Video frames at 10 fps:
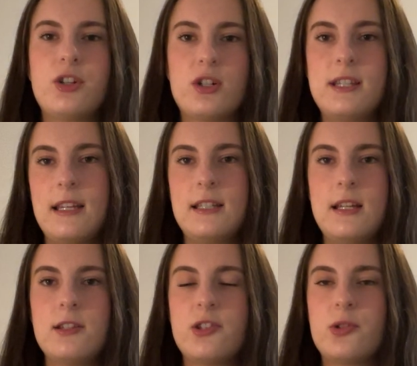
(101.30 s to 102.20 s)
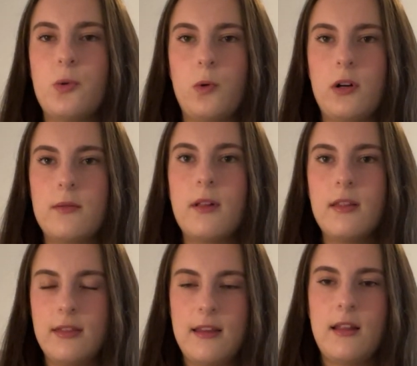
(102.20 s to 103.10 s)
sentence or
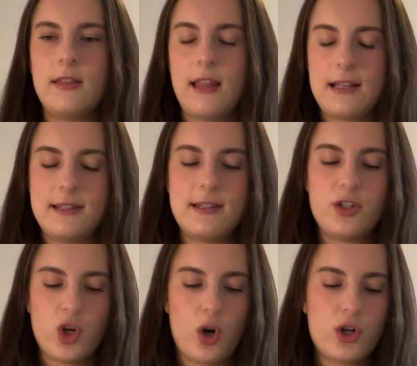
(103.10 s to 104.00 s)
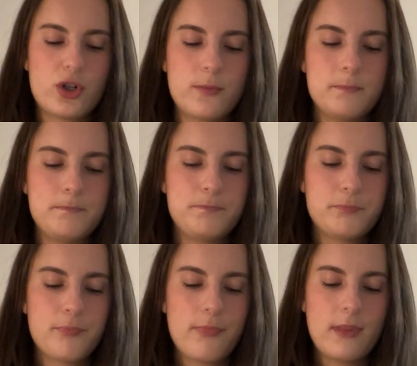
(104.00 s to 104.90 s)
less charge.
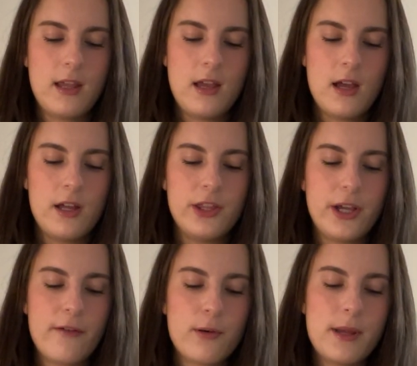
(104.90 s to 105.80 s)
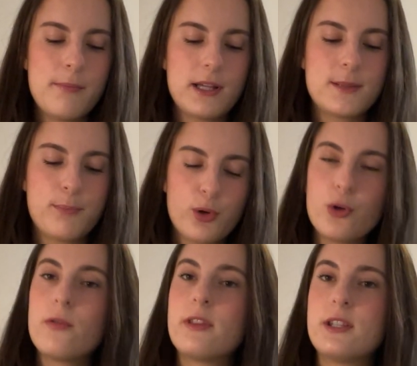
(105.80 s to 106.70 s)
The government must
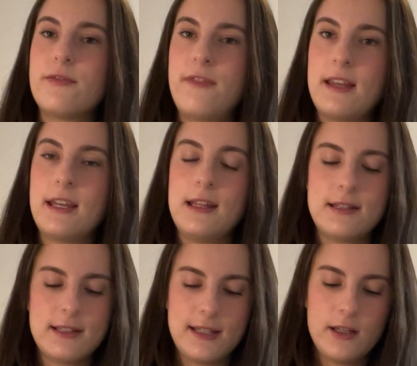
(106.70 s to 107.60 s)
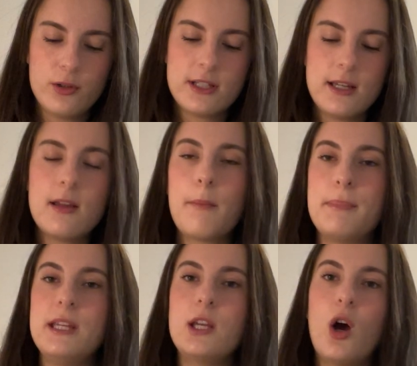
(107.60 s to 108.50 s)
prove the defendants guilty
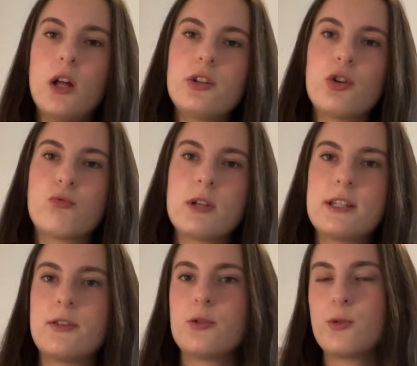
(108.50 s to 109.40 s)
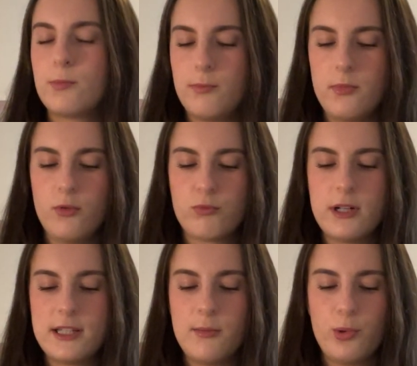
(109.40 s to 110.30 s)
beyond a
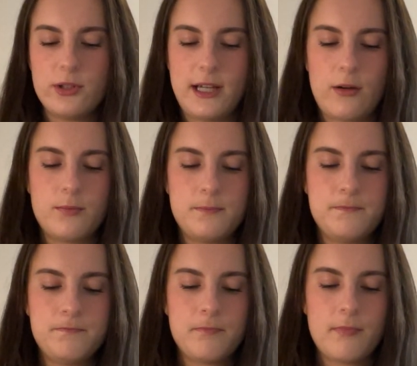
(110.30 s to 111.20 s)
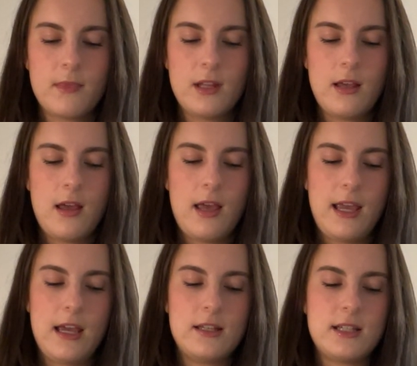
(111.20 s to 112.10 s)
reasonable doubt.
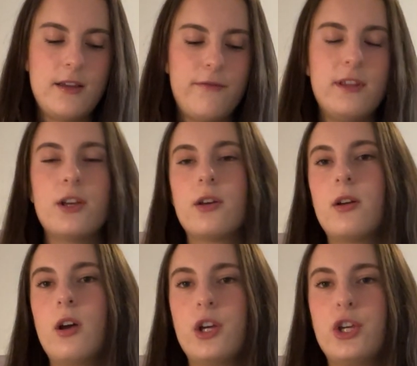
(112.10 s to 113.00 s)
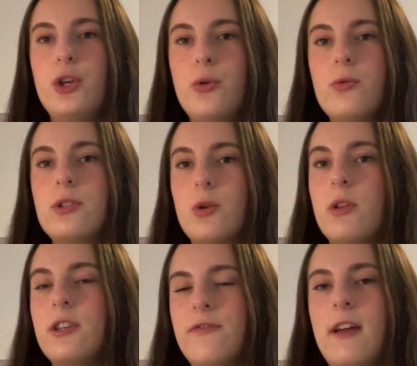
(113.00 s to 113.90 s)
And if the accused or
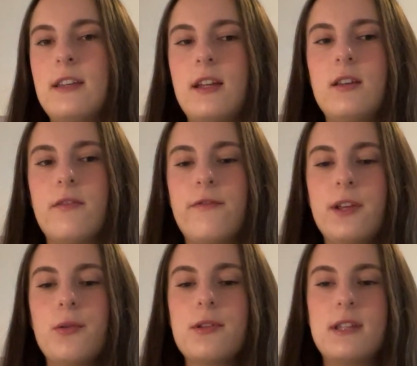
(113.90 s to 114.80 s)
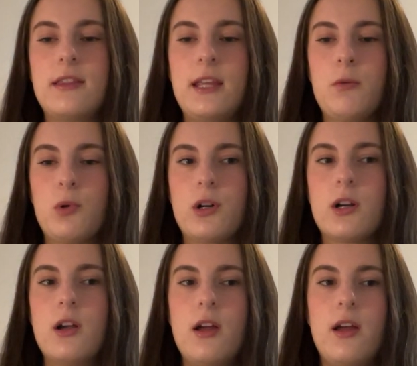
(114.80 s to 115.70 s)
the defendant feels that they were